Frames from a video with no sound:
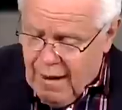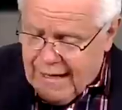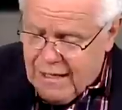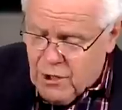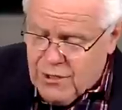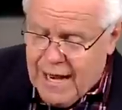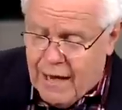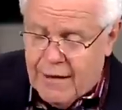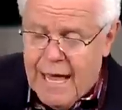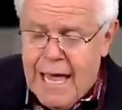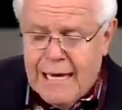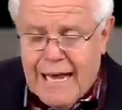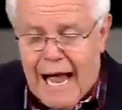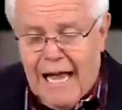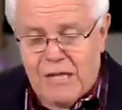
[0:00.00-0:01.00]
Write this down.
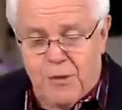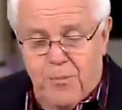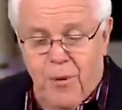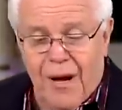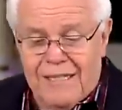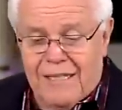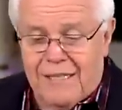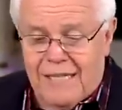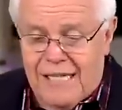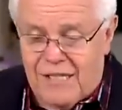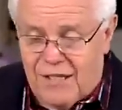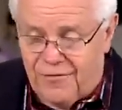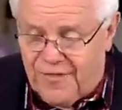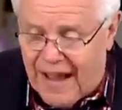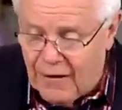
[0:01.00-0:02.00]
God's presence
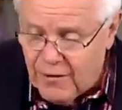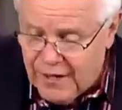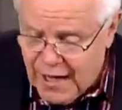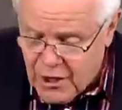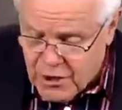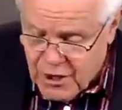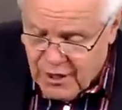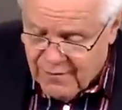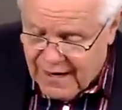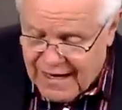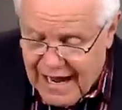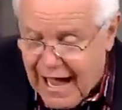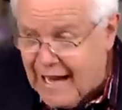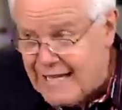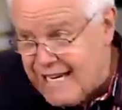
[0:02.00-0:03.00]
is the foundation of a
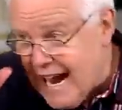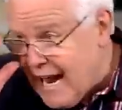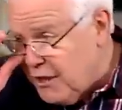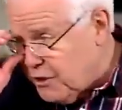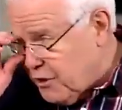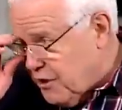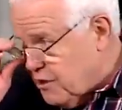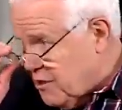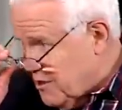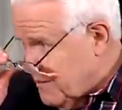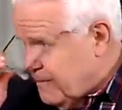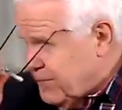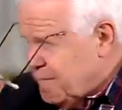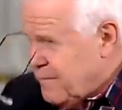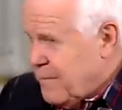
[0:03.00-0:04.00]
God conscience.
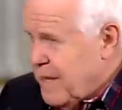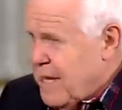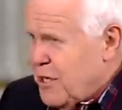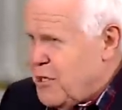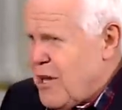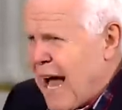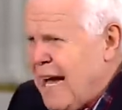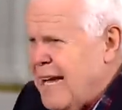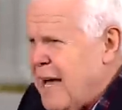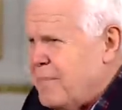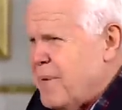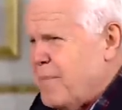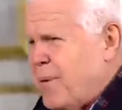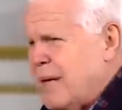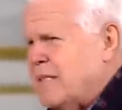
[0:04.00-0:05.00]
See, I
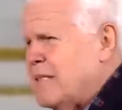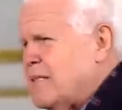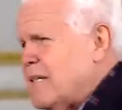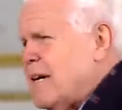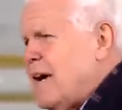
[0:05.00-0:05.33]
kept the presence